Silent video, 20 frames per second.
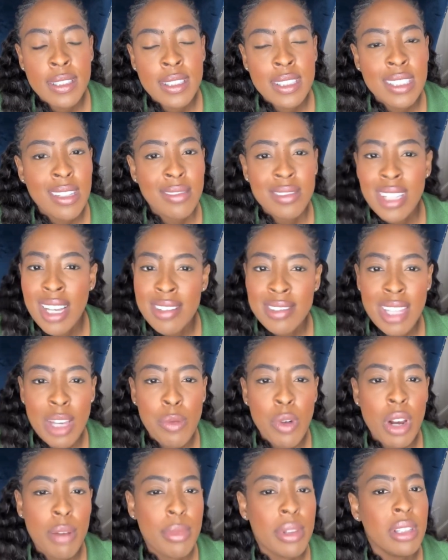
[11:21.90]
sometimes they
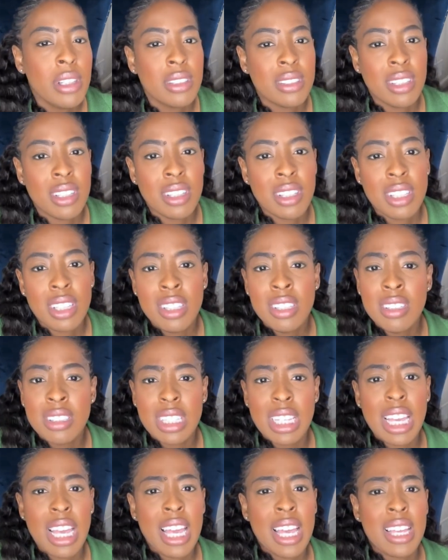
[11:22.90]
want to be
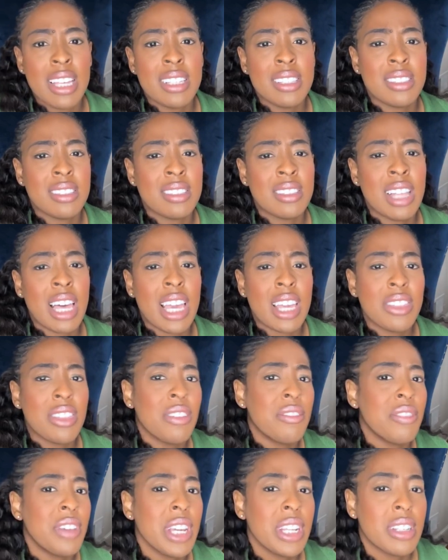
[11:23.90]
looked as like
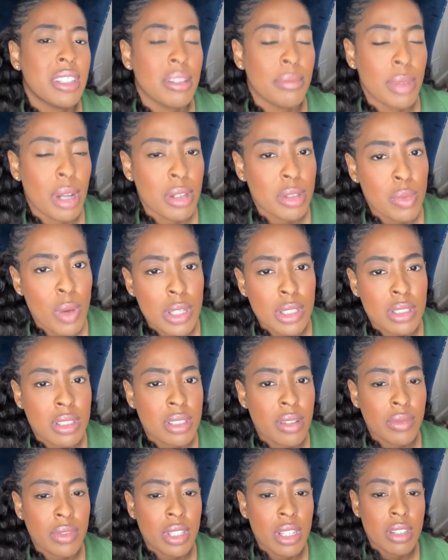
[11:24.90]
the victim. I was watching
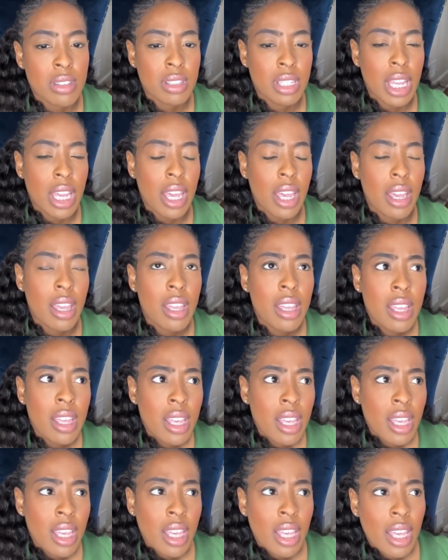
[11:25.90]
something the other day,
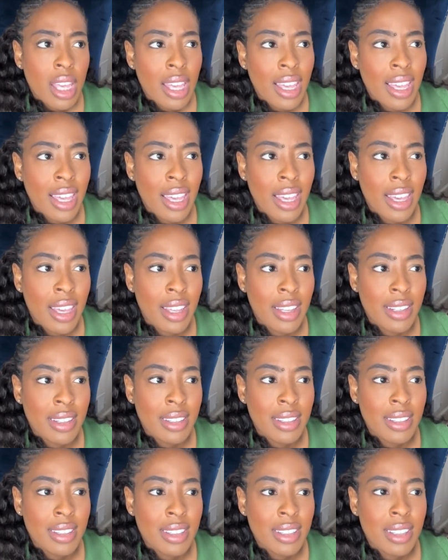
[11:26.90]

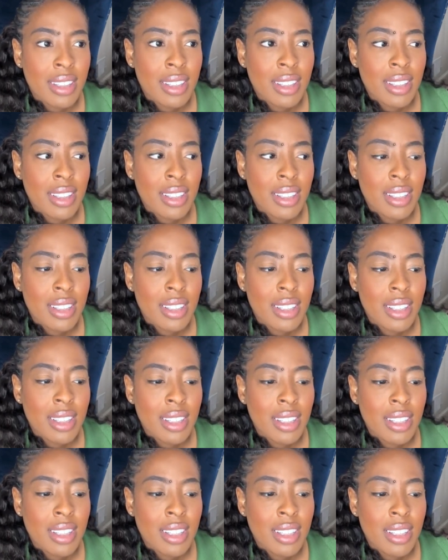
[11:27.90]
and
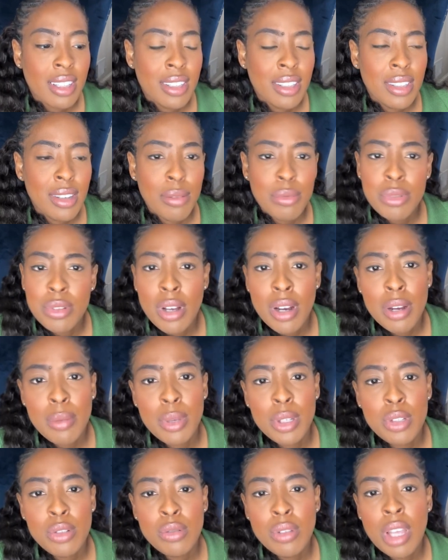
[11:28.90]
I'm sorry,
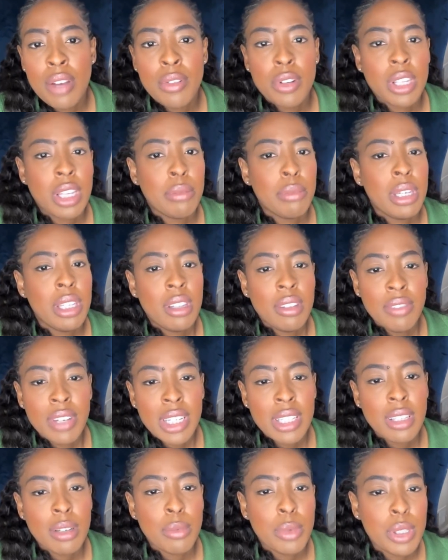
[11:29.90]
but you never can be the
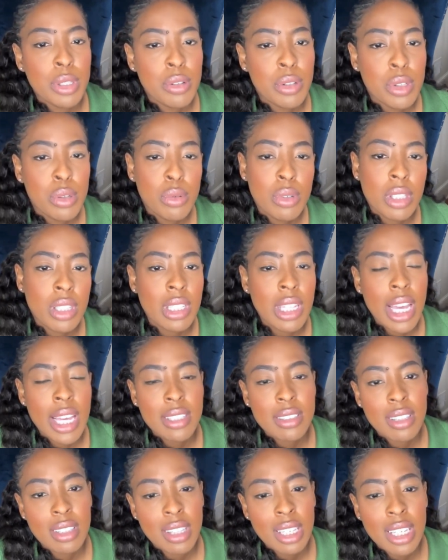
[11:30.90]
victim when you're doing the
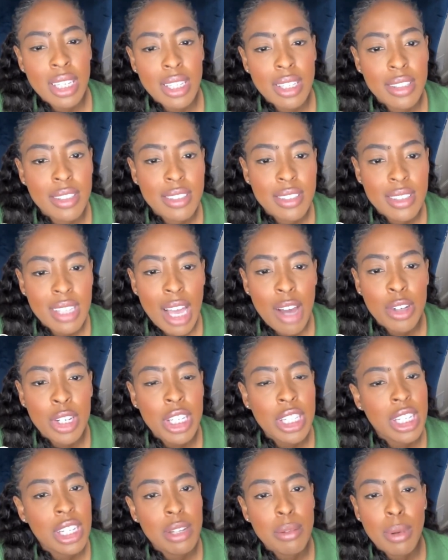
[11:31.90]
nasty things. How
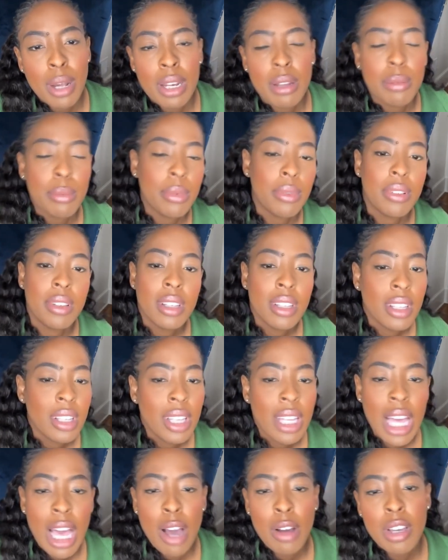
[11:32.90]
can
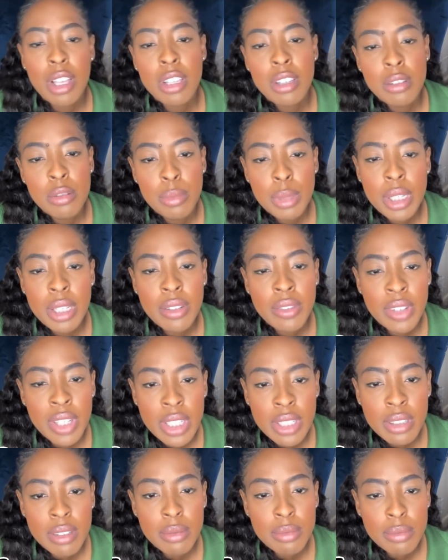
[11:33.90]
you be a
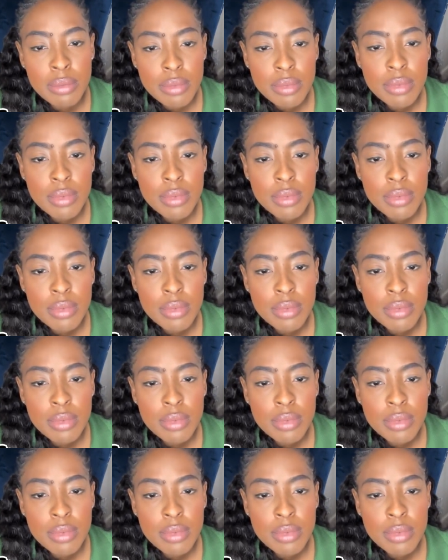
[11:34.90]
victim?